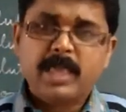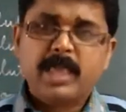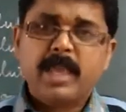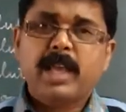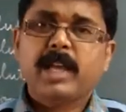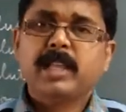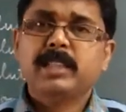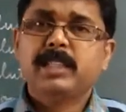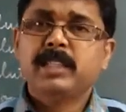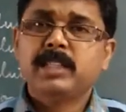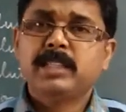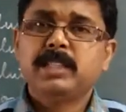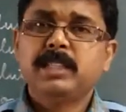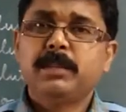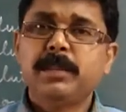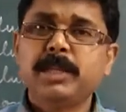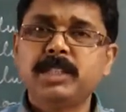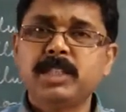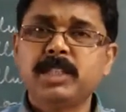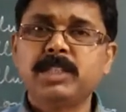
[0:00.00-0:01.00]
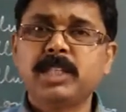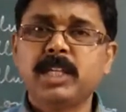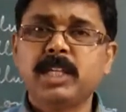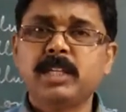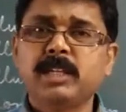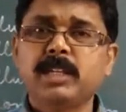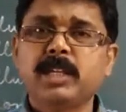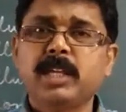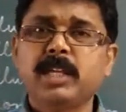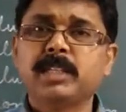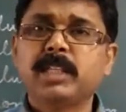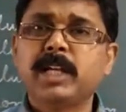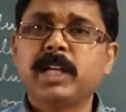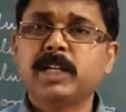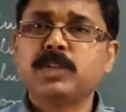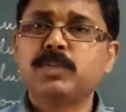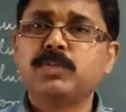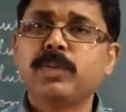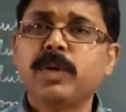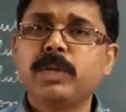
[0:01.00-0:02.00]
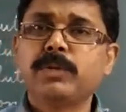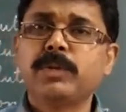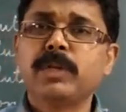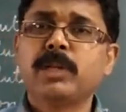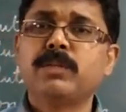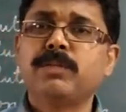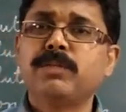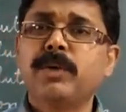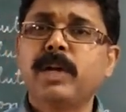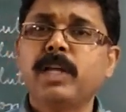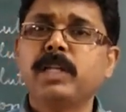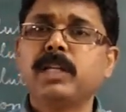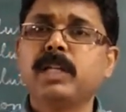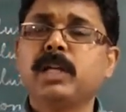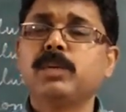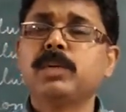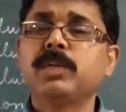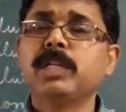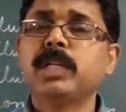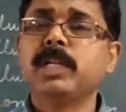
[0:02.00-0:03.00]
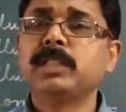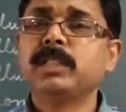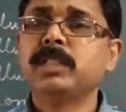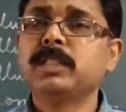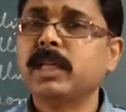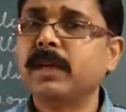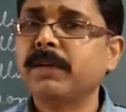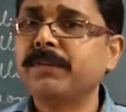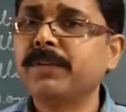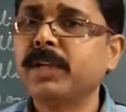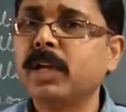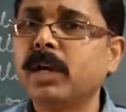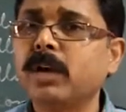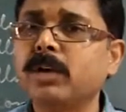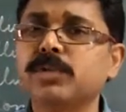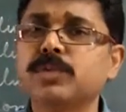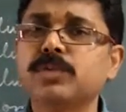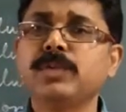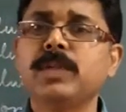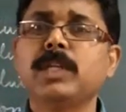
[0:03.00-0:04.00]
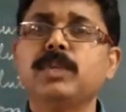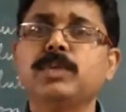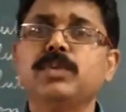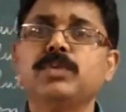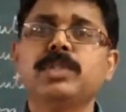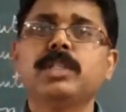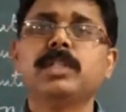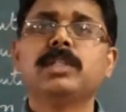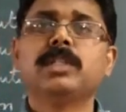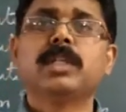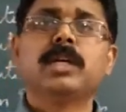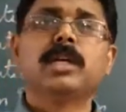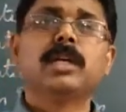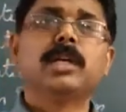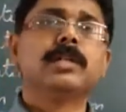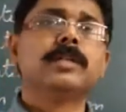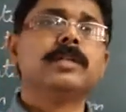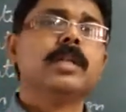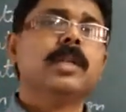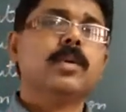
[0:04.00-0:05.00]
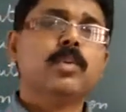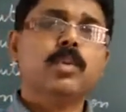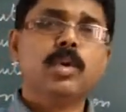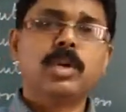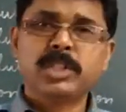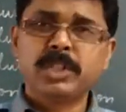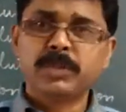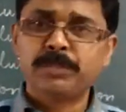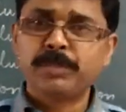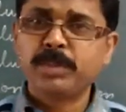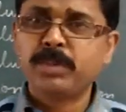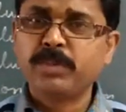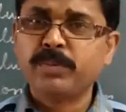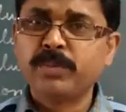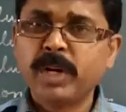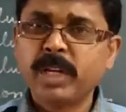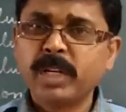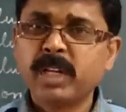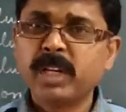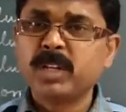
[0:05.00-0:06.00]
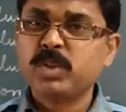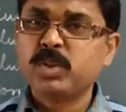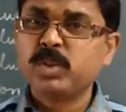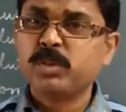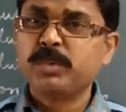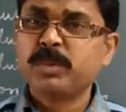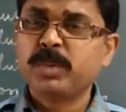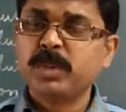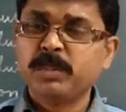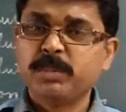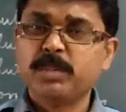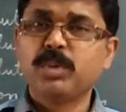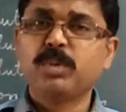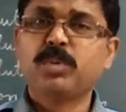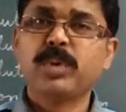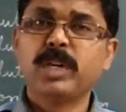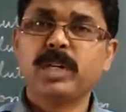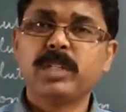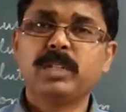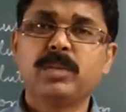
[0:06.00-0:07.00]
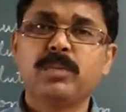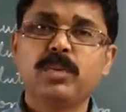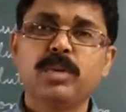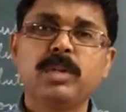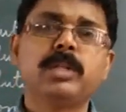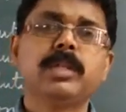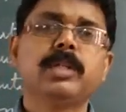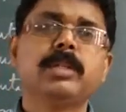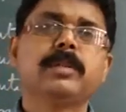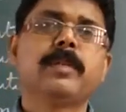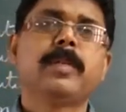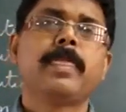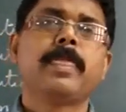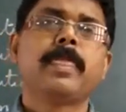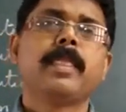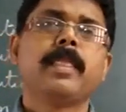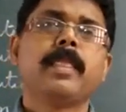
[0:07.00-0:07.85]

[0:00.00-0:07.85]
And this is the major thing, and that's why you can find nowadays in every house we are using the water purifier to purify the water.